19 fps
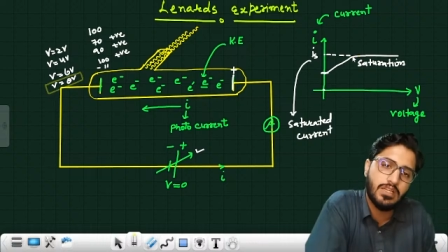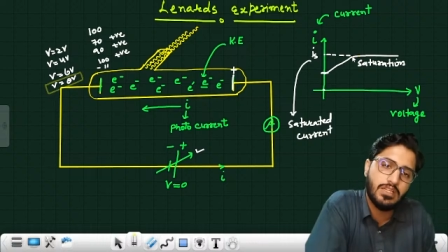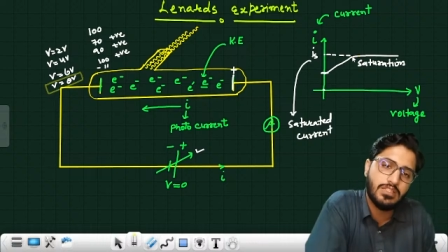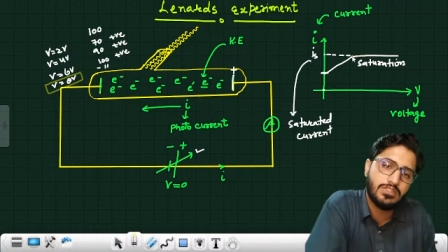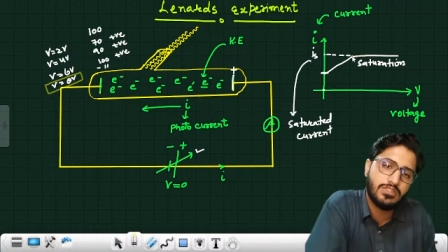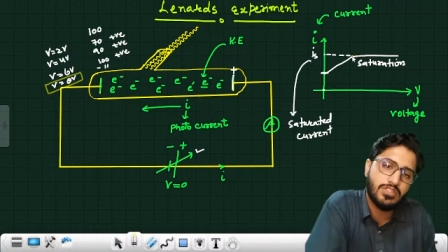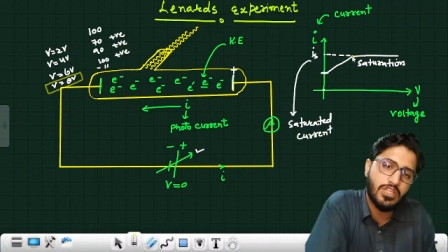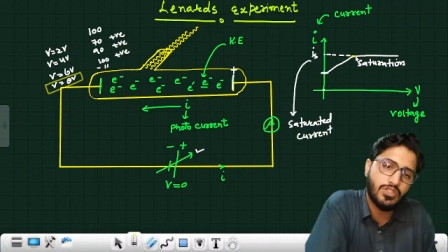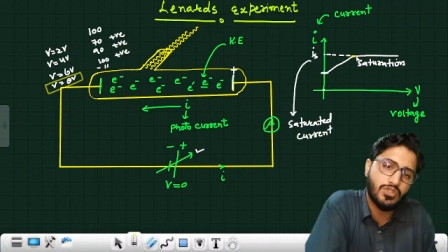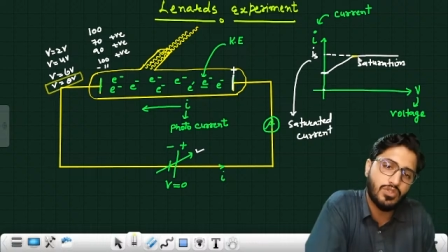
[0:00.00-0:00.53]

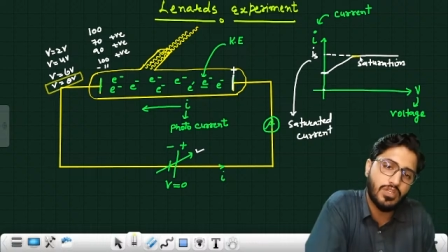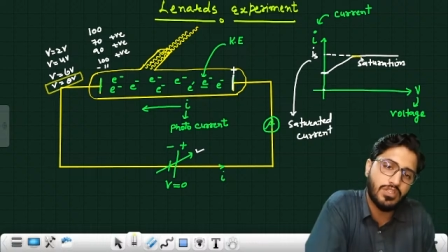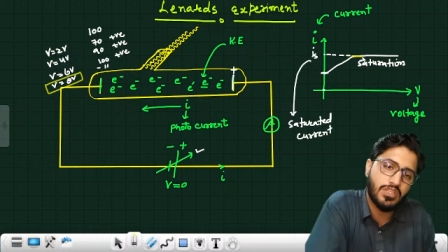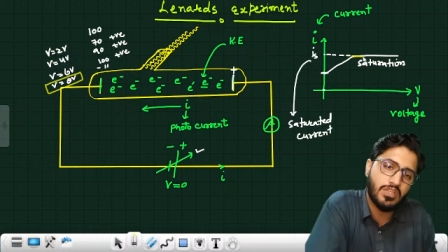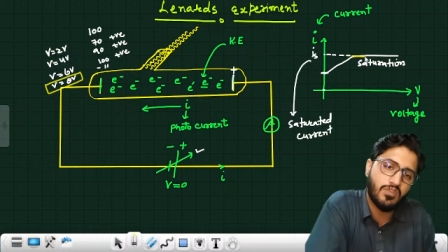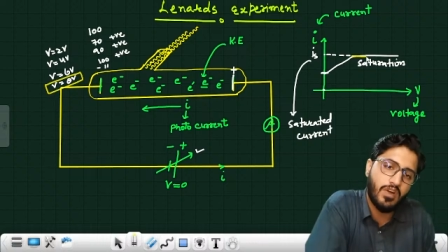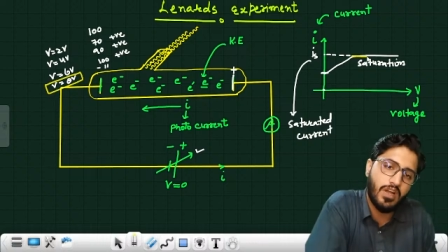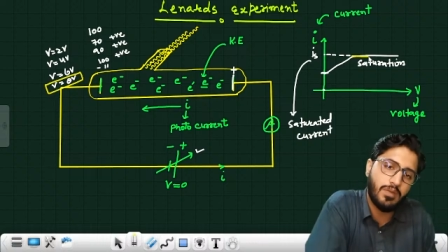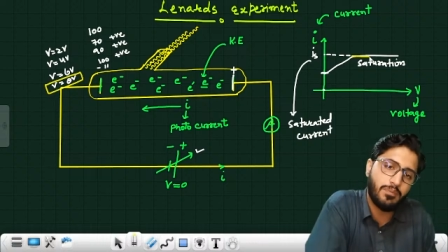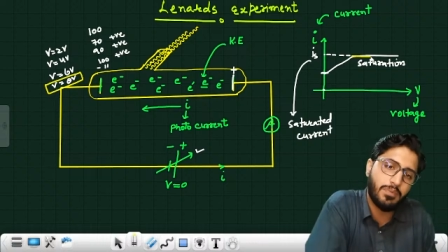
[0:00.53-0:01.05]

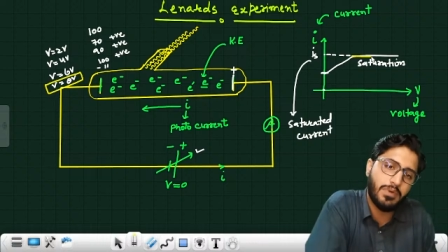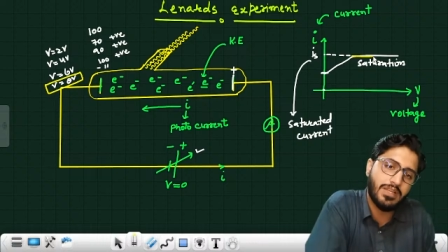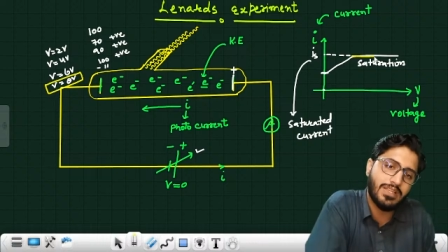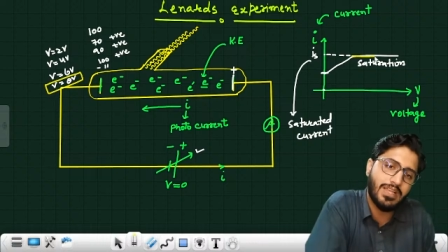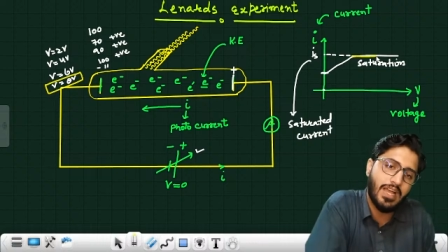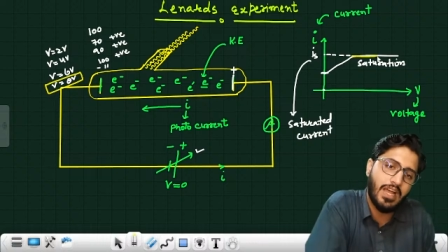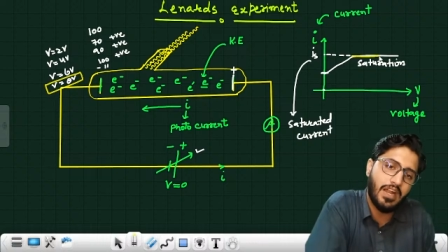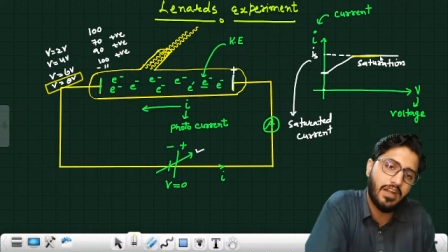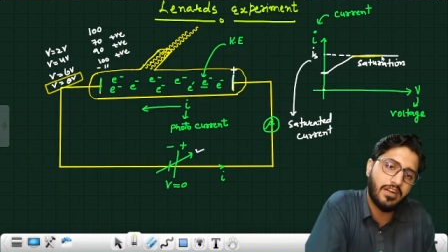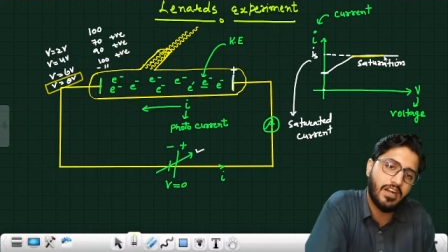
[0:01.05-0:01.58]
Saturation. Why? Because
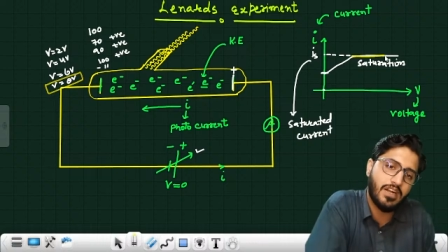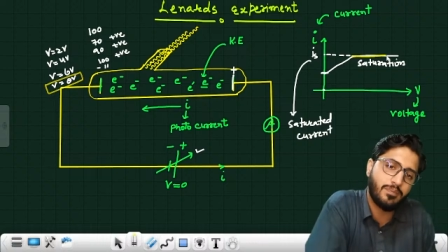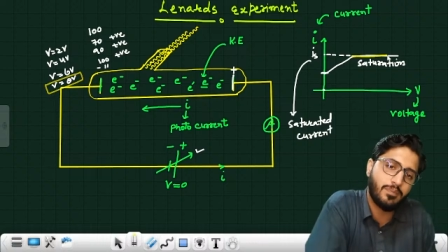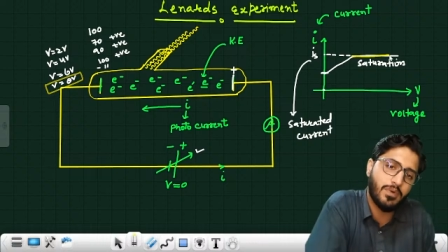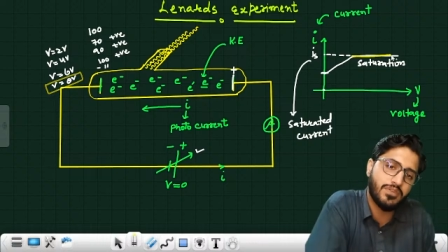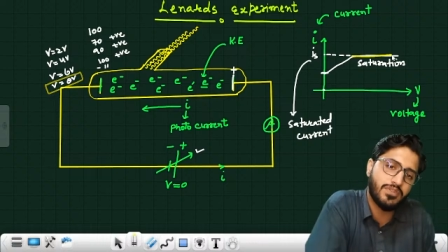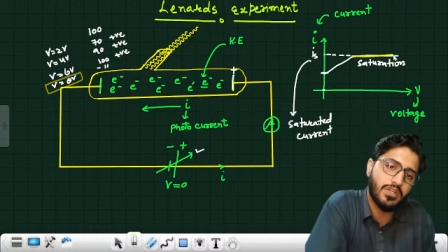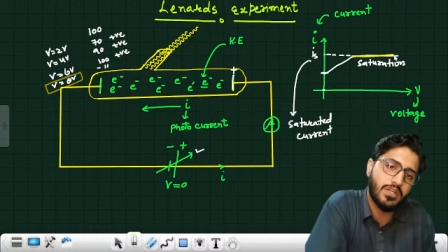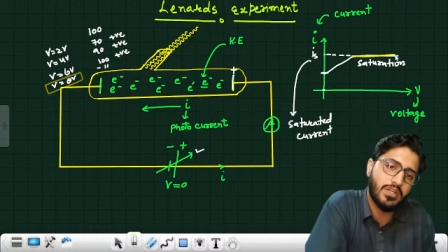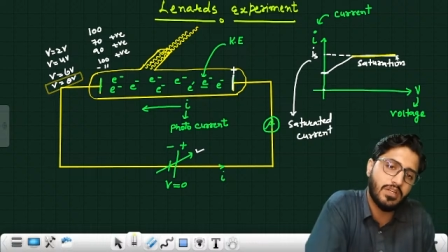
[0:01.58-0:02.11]

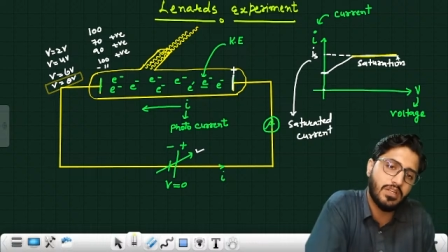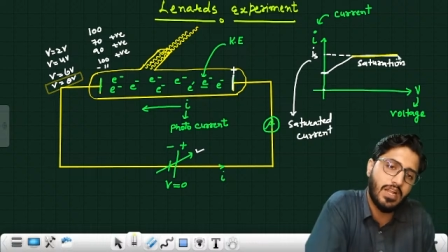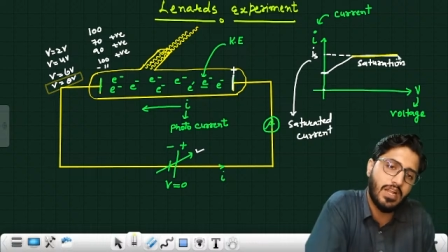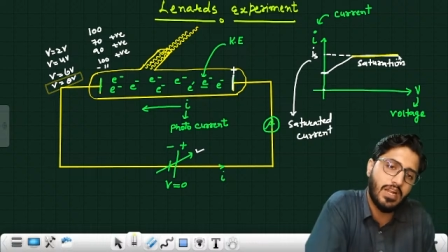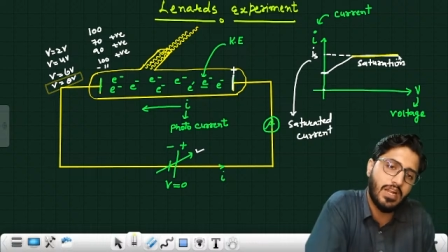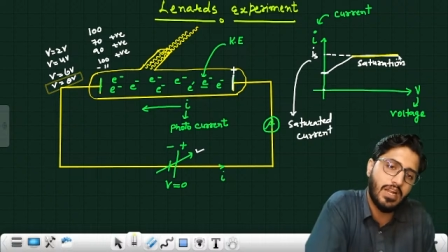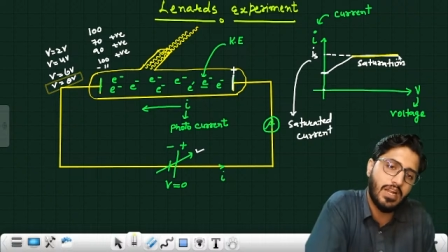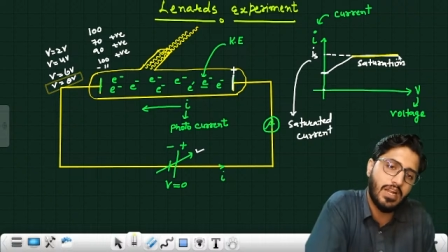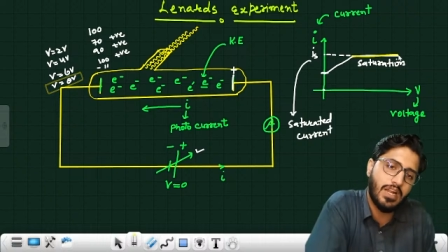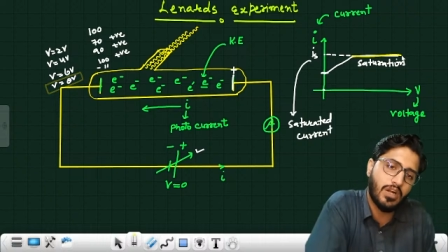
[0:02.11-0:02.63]
100%
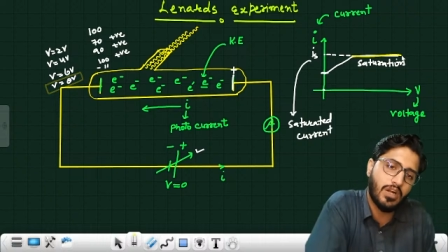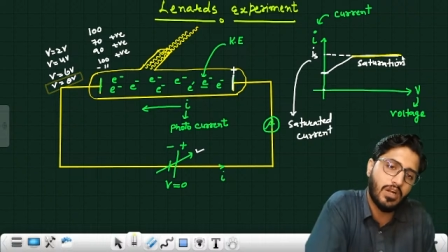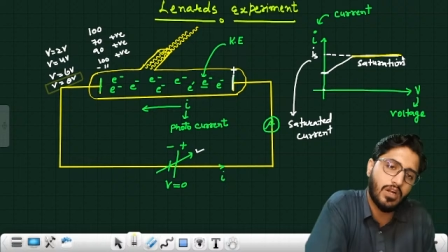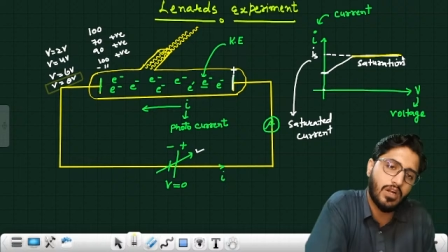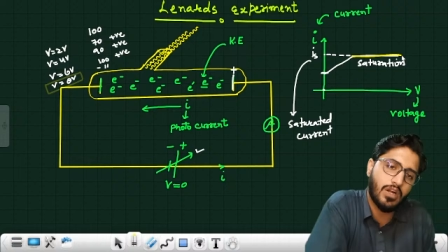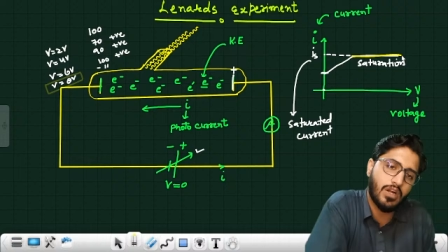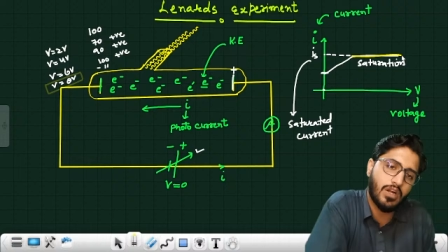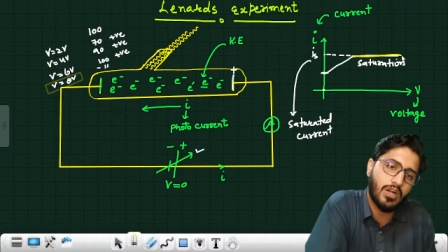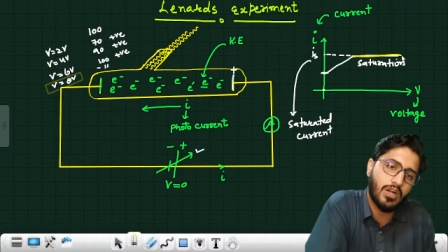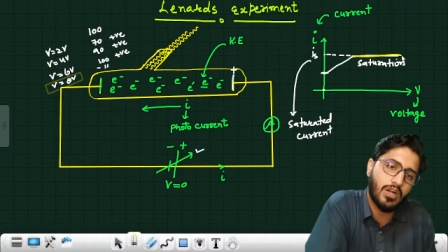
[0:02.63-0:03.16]
electrons are
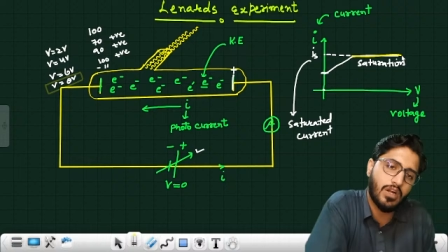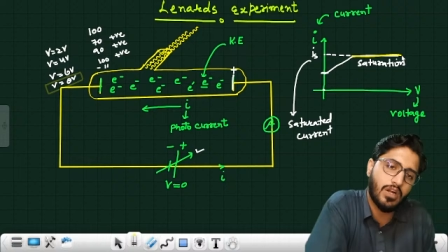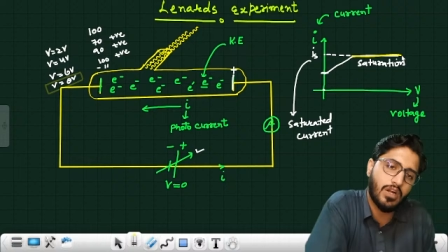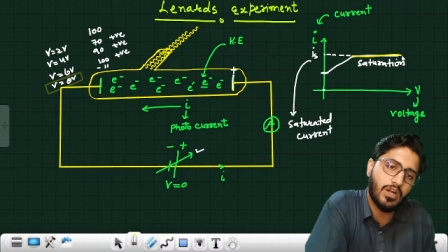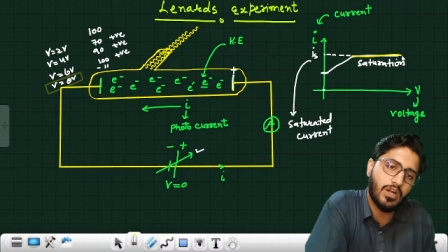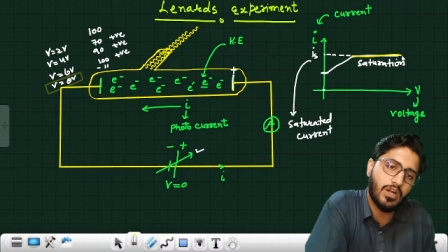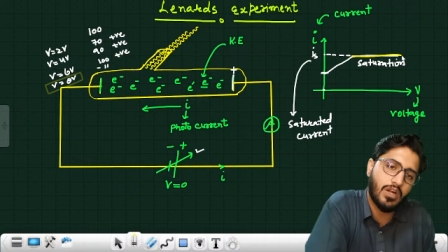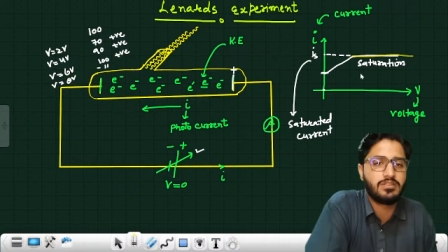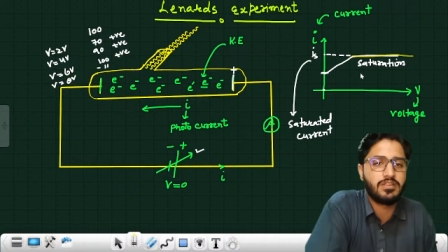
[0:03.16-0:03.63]
reaching now.